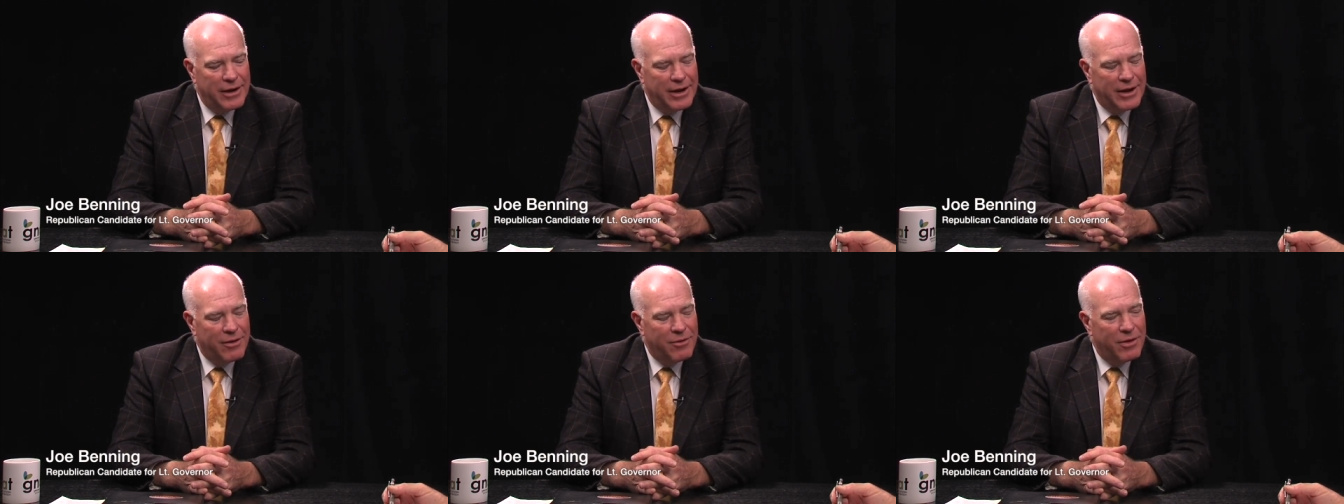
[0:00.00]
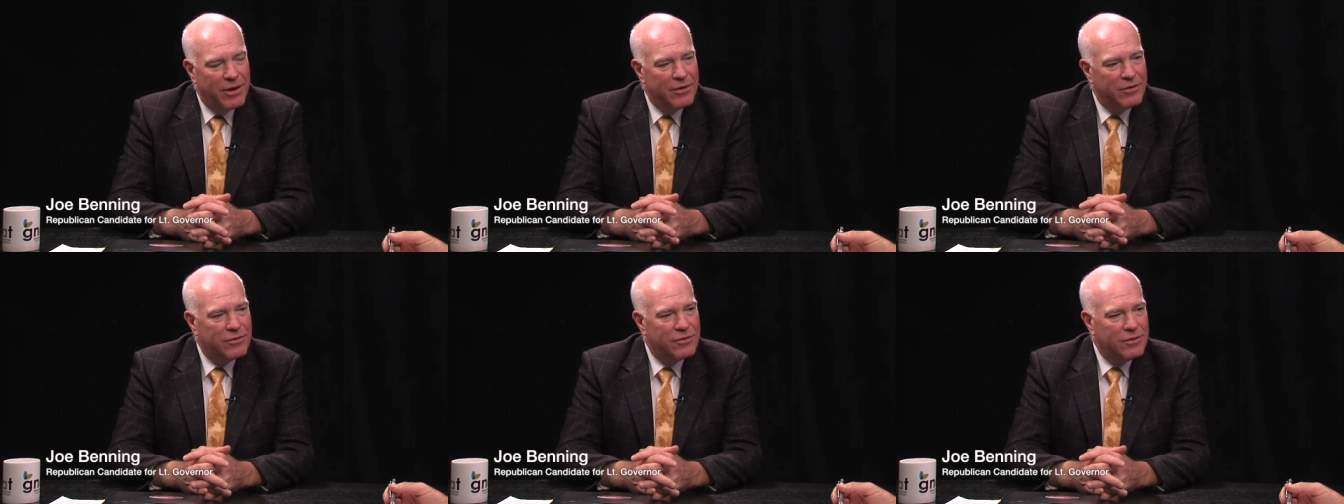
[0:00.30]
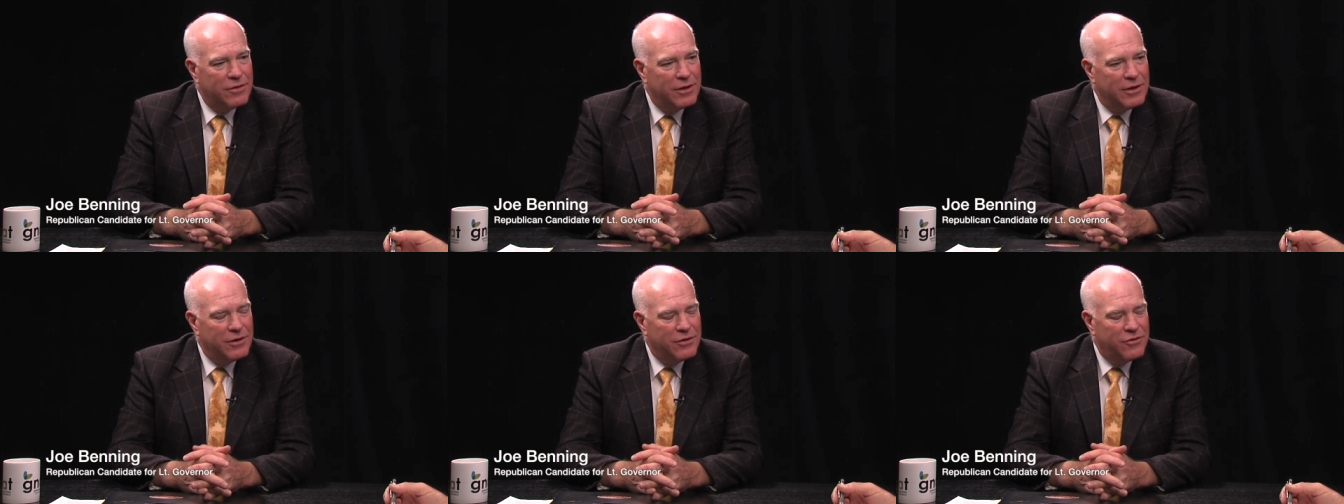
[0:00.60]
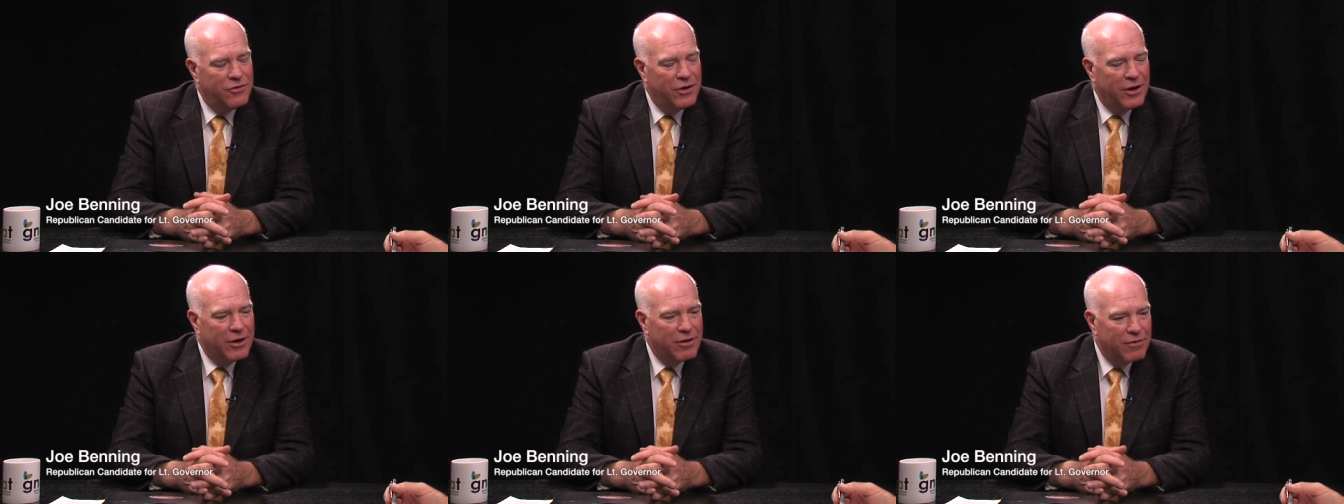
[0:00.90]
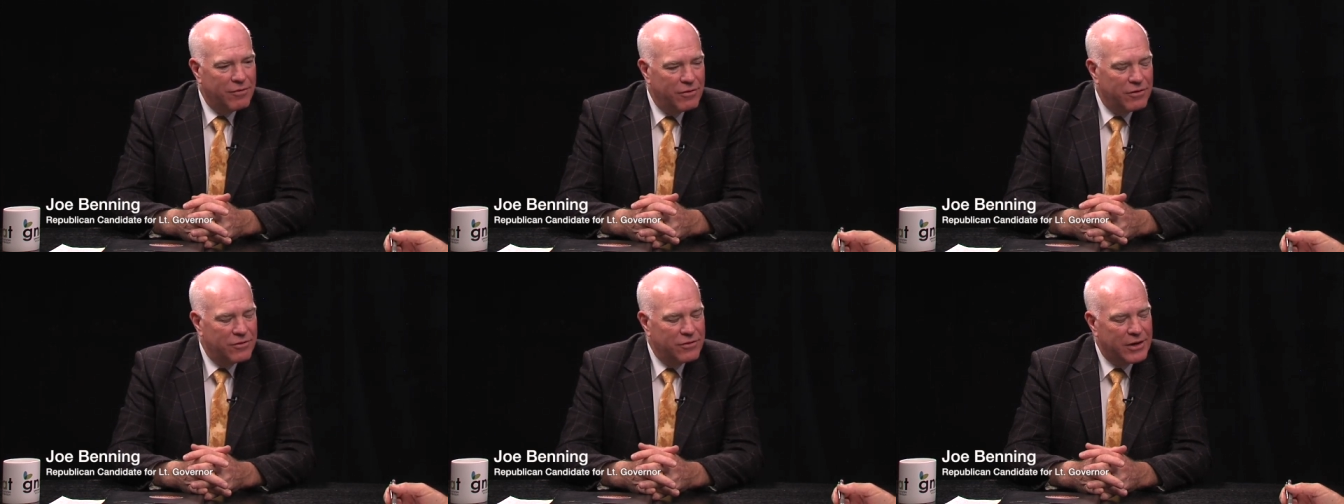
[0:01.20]
now as the chair
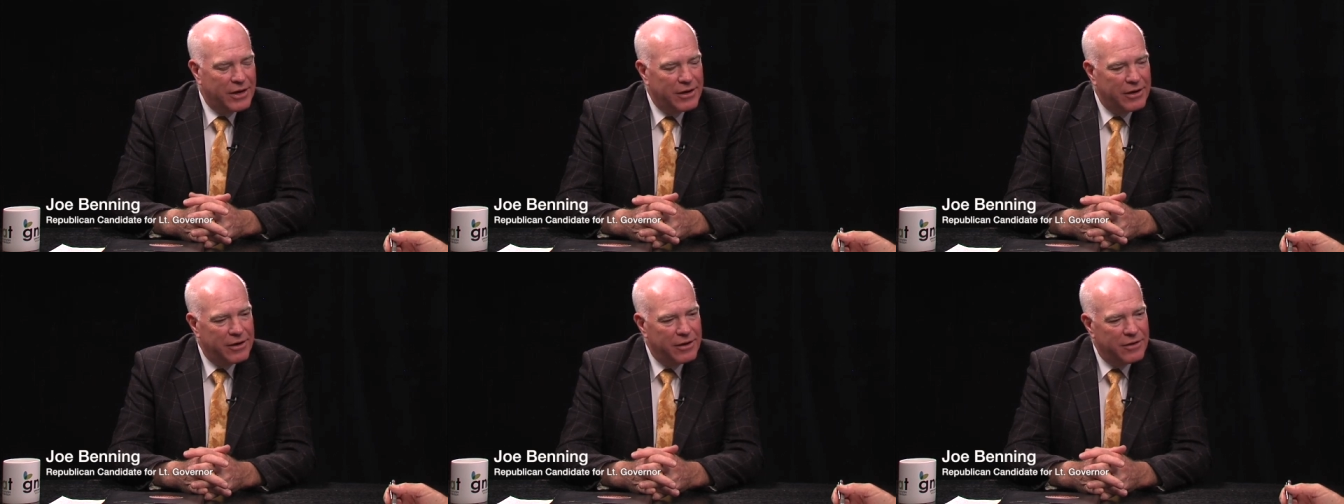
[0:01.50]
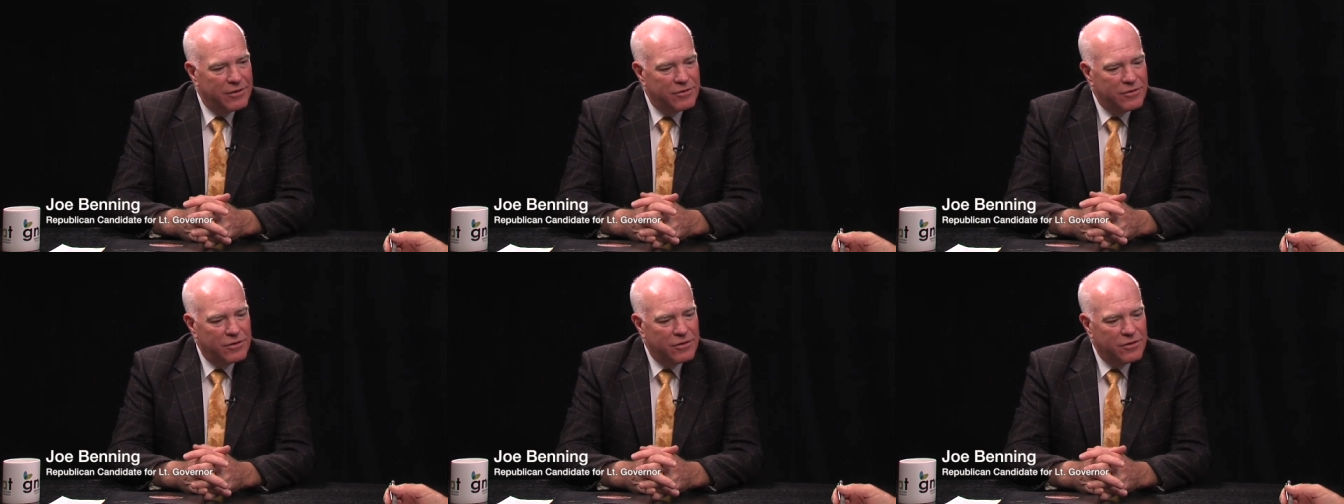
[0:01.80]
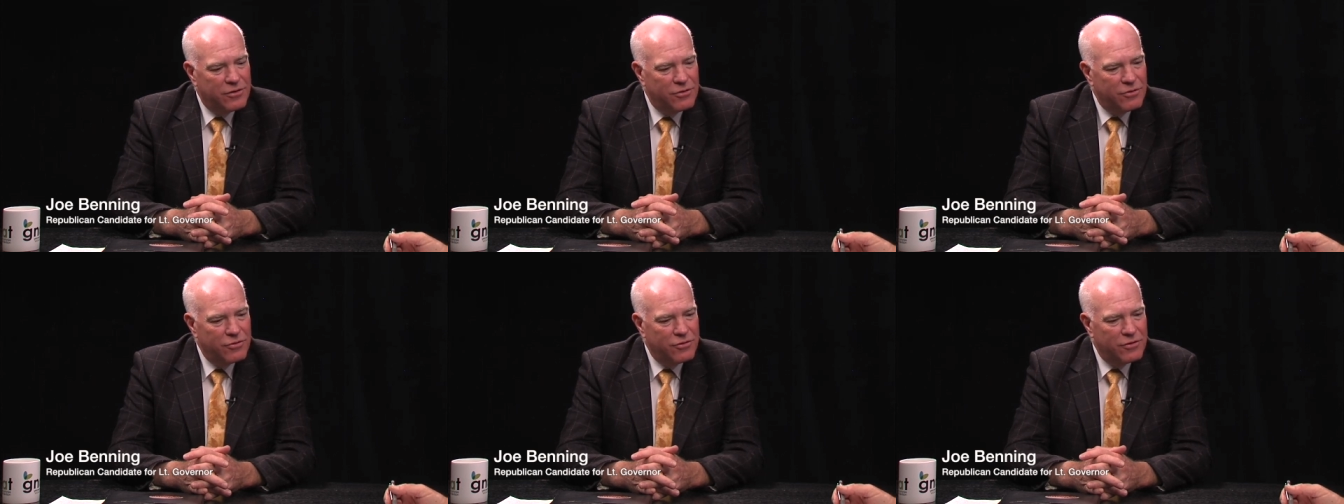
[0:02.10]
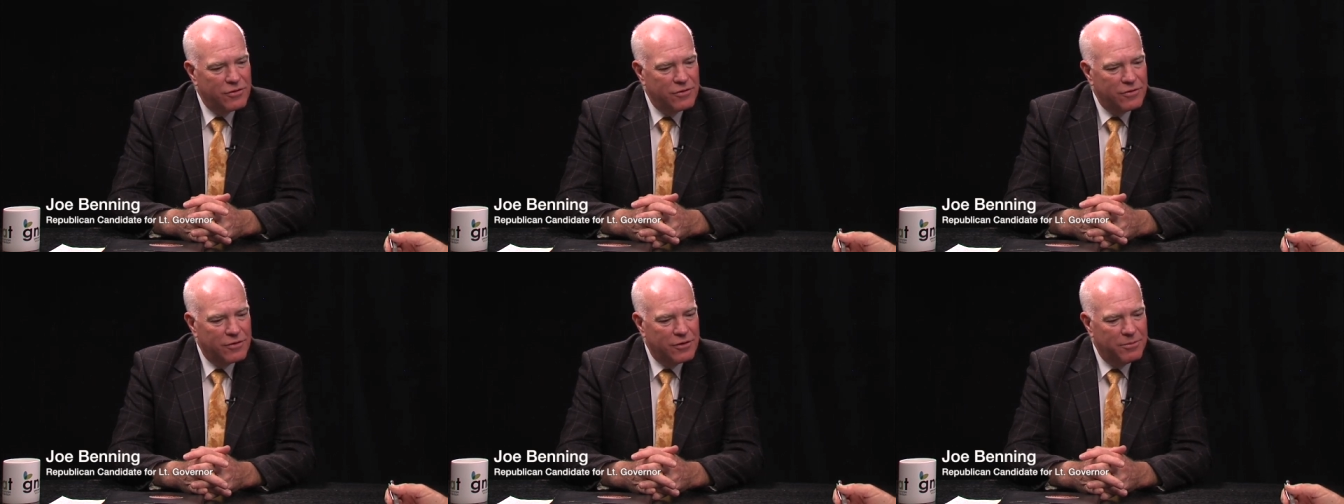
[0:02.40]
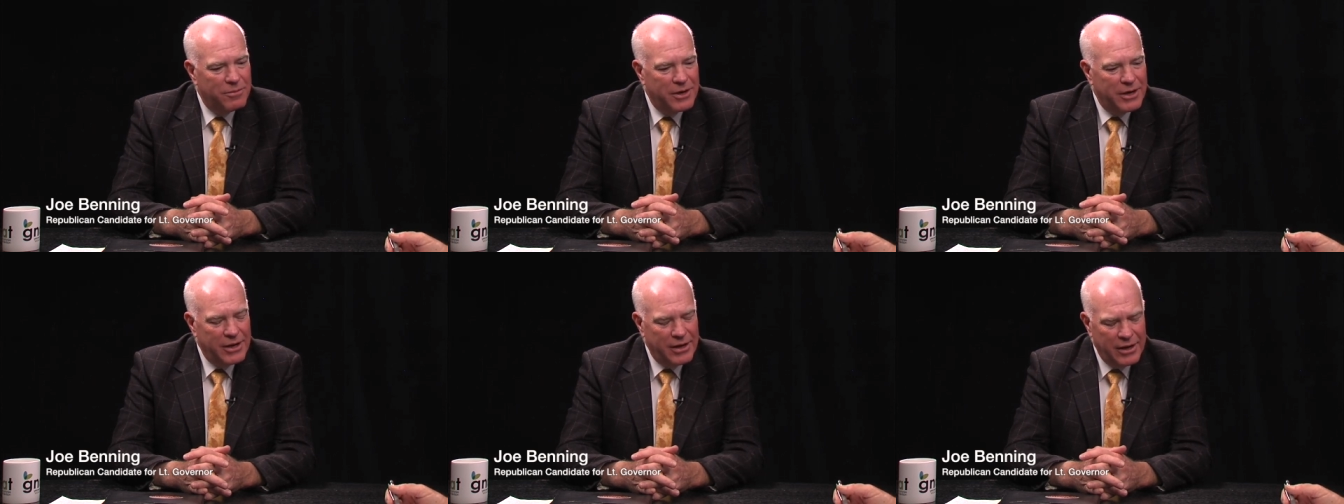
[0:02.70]
of the Senate Institutions
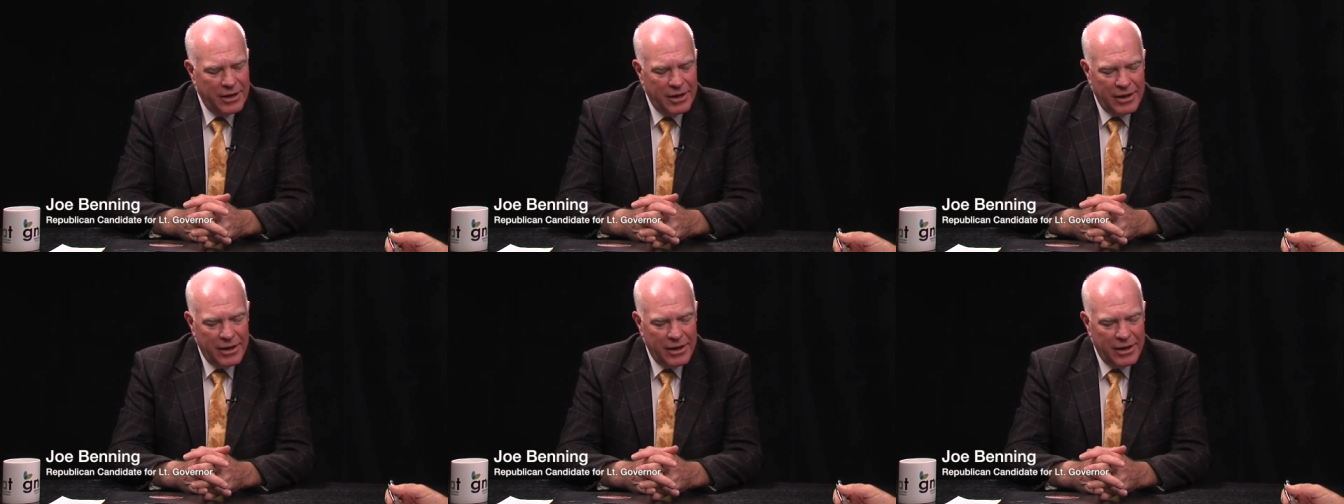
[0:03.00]
Committee,